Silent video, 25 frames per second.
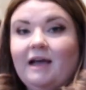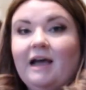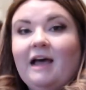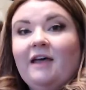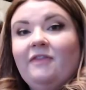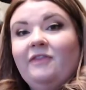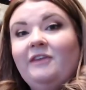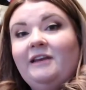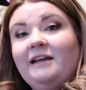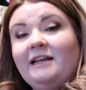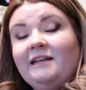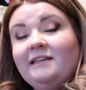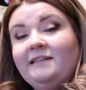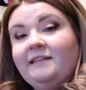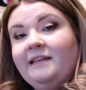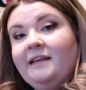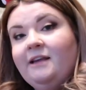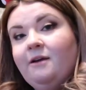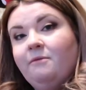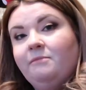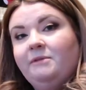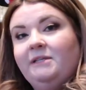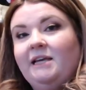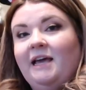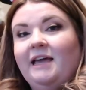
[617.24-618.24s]
And the last
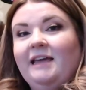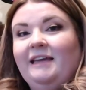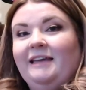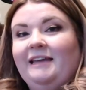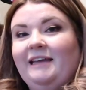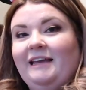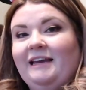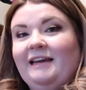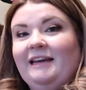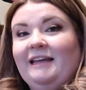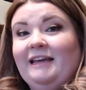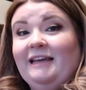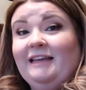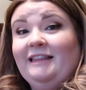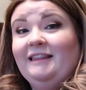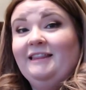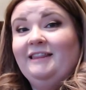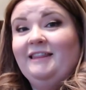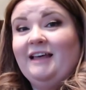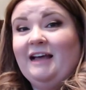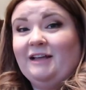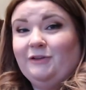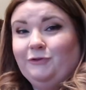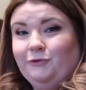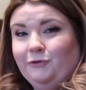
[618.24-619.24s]
thing I'm taking in
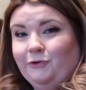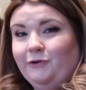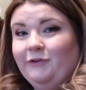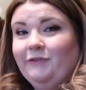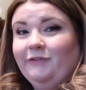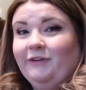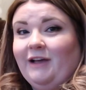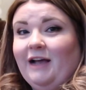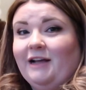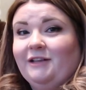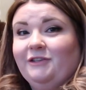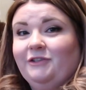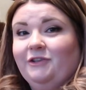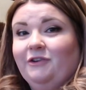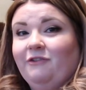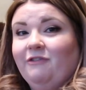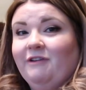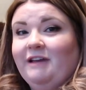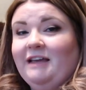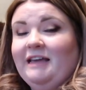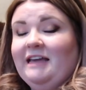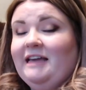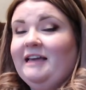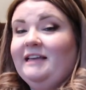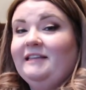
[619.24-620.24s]
that sort of
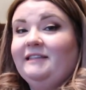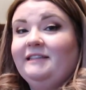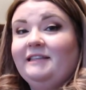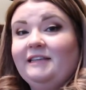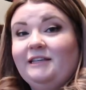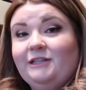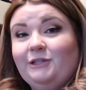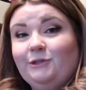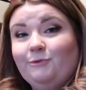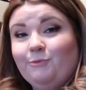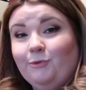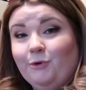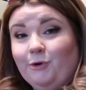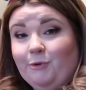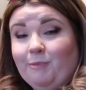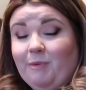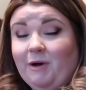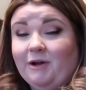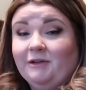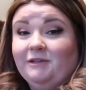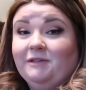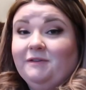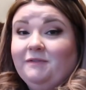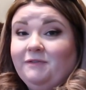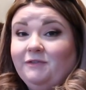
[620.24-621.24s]
category is this small
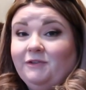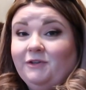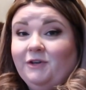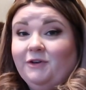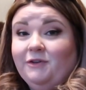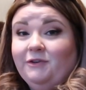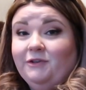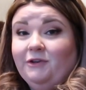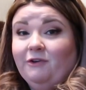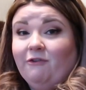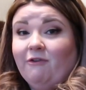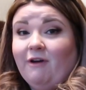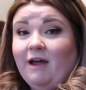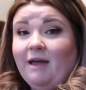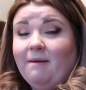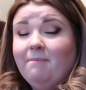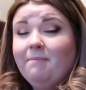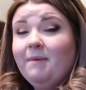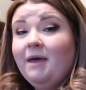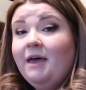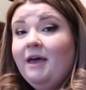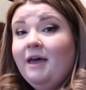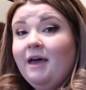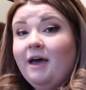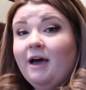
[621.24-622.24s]
pot of
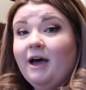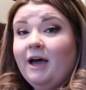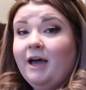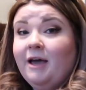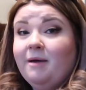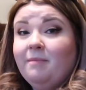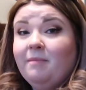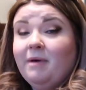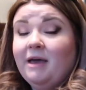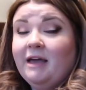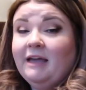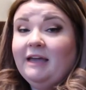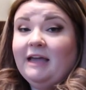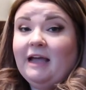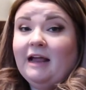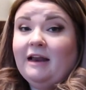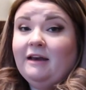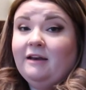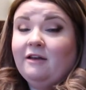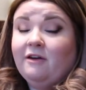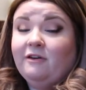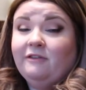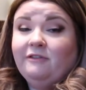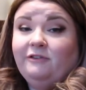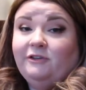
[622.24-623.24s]
Sudocrem. Um,
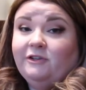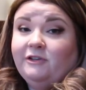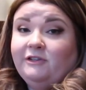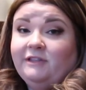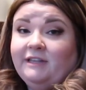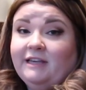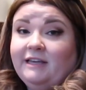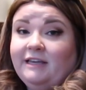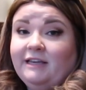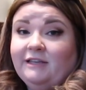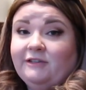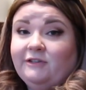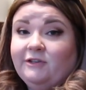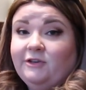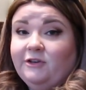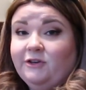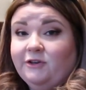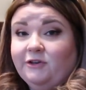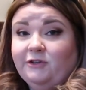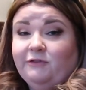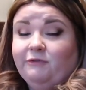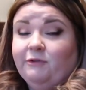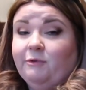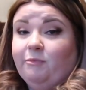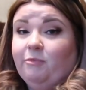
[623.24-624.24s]
again, I just think it's a
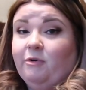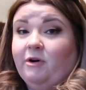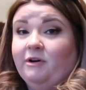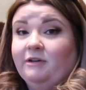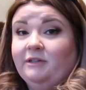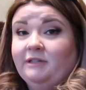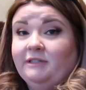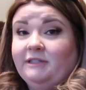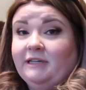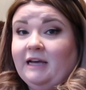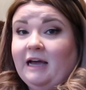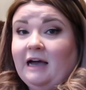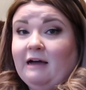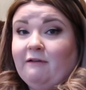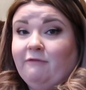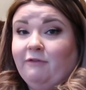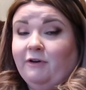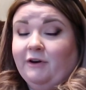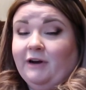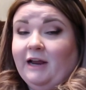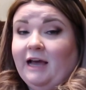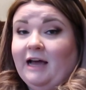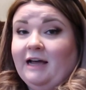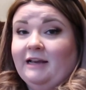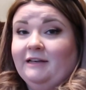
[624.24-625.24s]
useful product to have
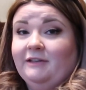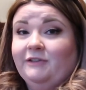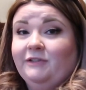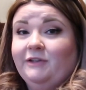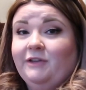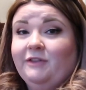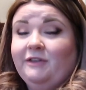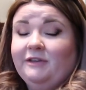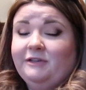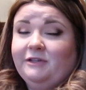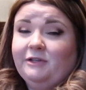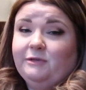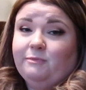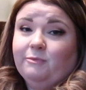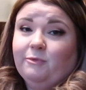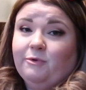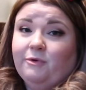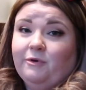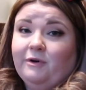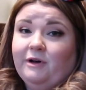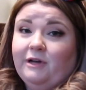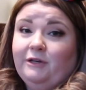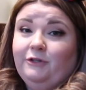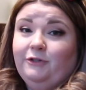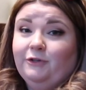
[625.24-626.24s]
on hand, so this is
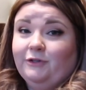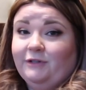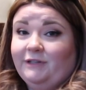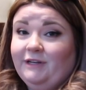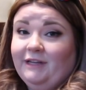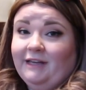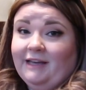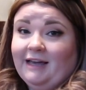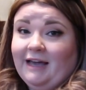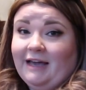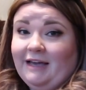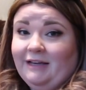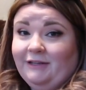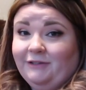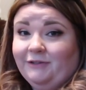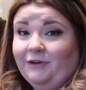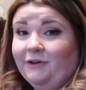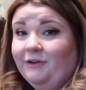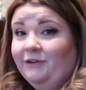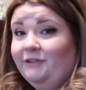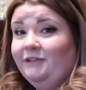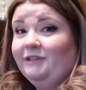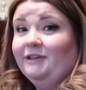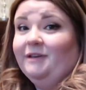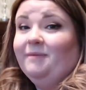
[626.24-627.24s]
more a just in case
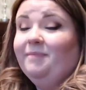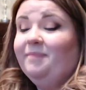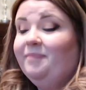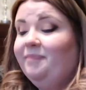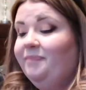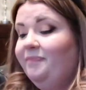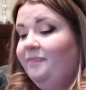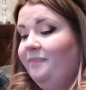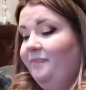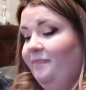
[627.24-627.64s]
item.